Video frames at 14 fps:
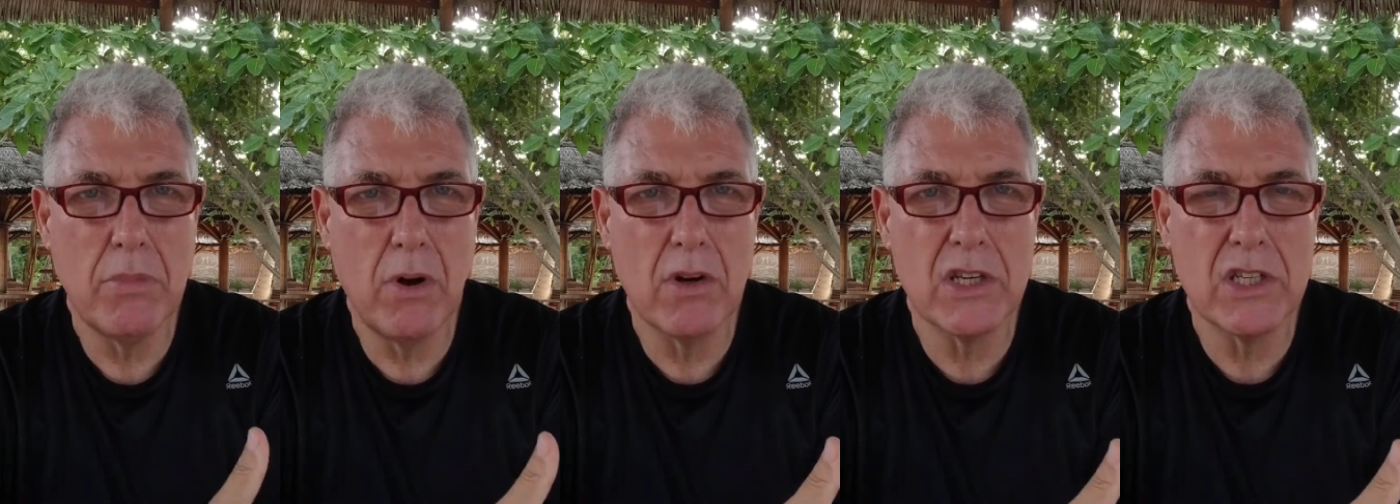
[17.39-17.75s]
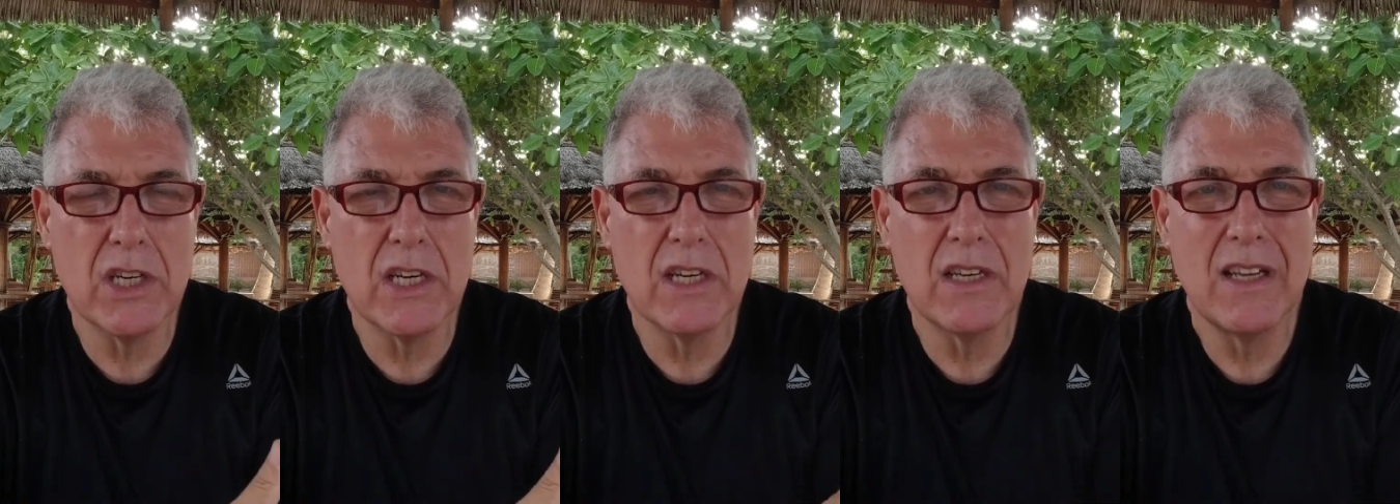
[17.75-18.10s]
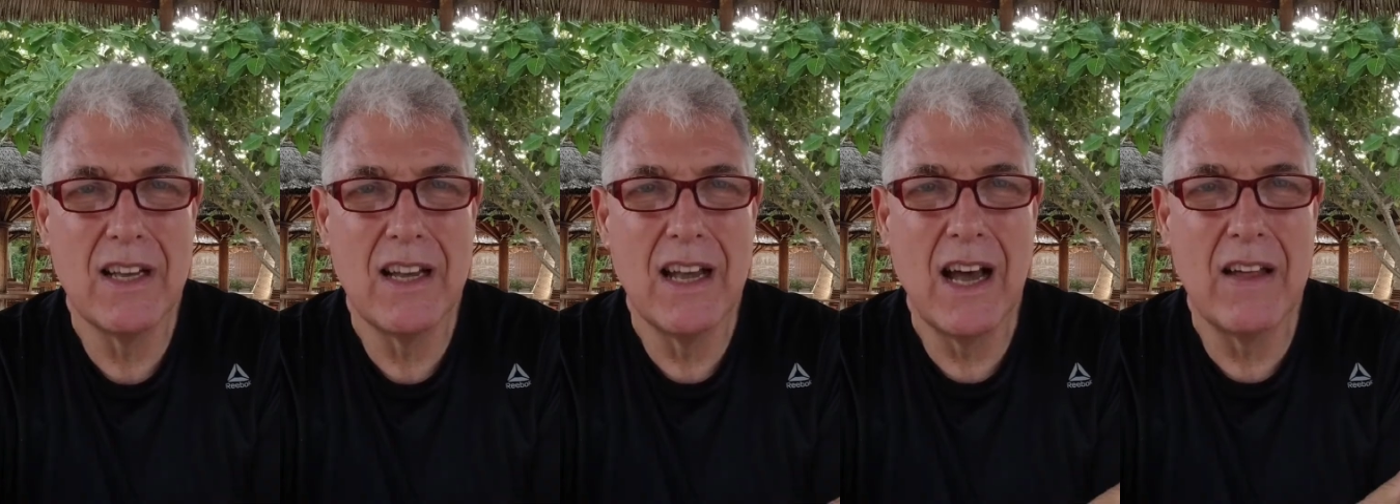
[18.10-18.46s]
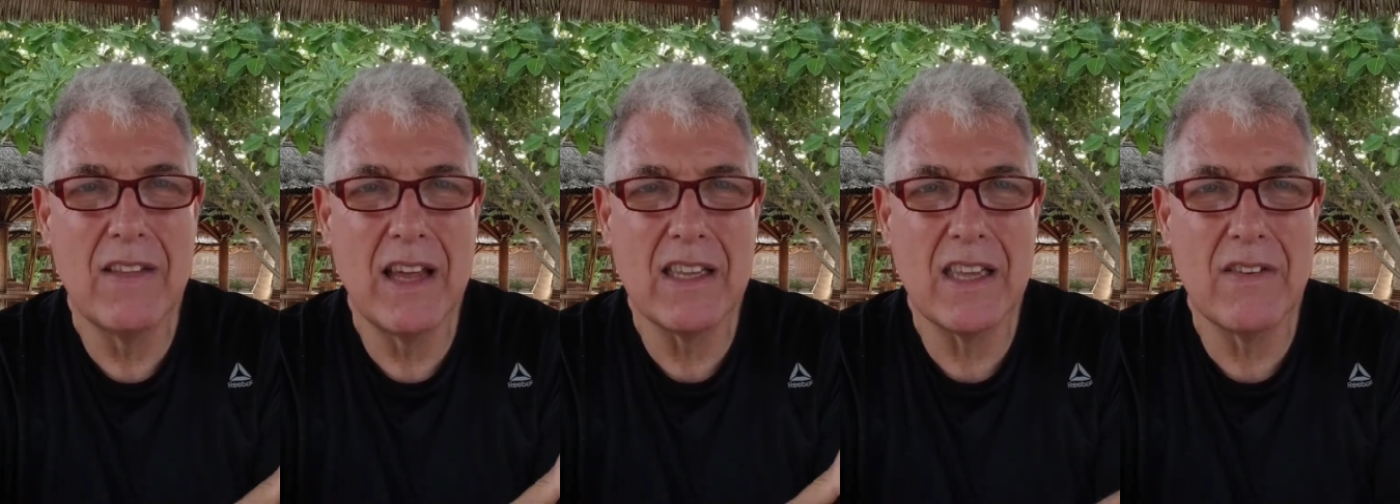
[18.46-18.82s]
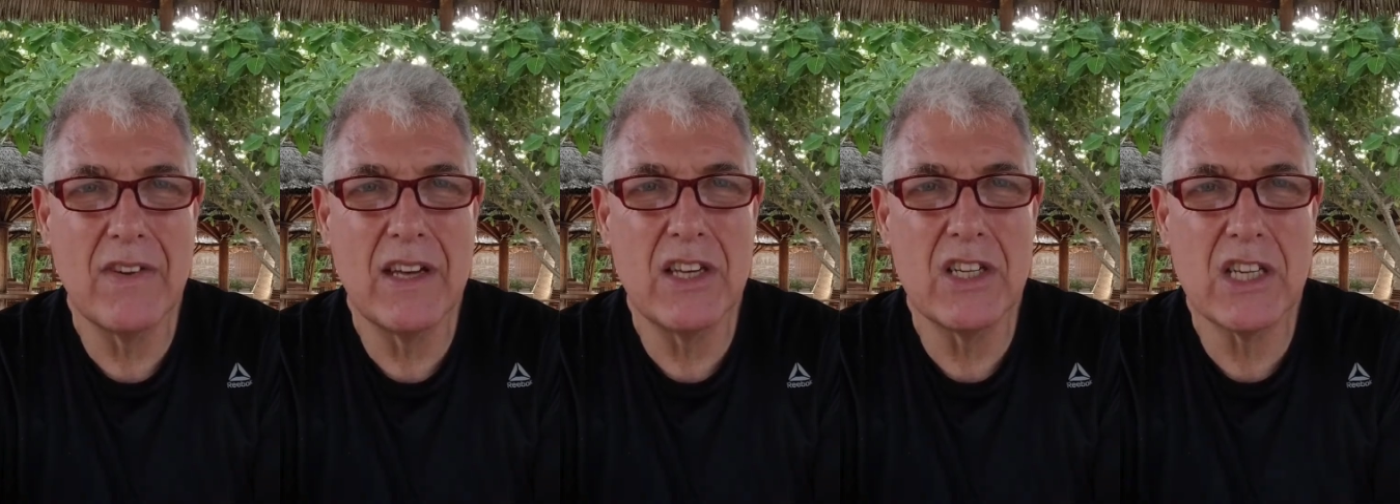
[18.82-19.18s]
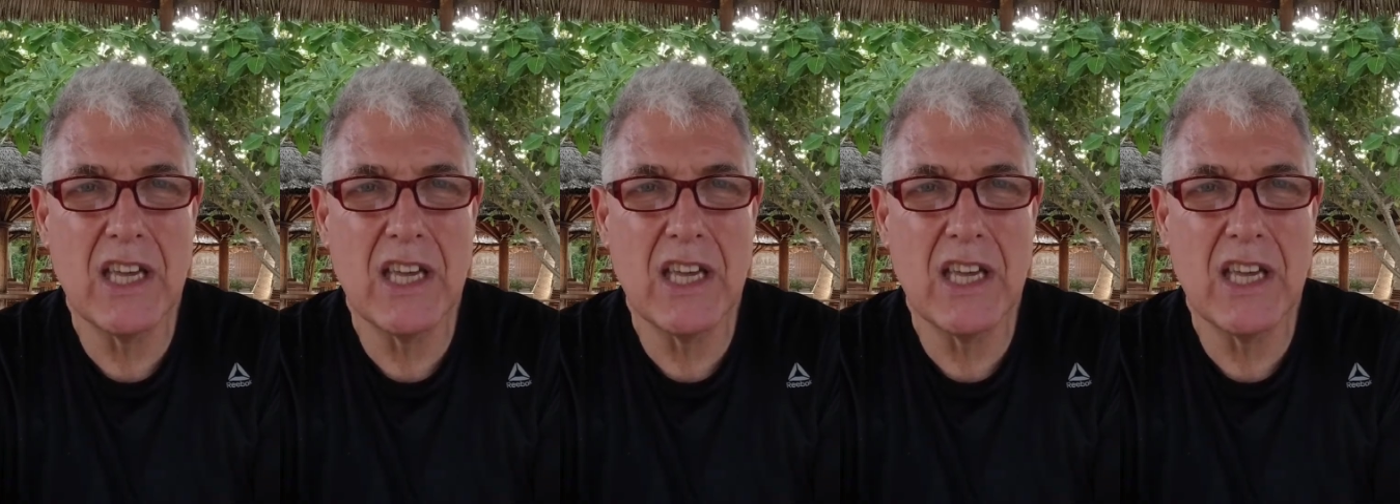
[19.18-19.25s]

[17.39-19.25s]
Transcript: polish it, and then give each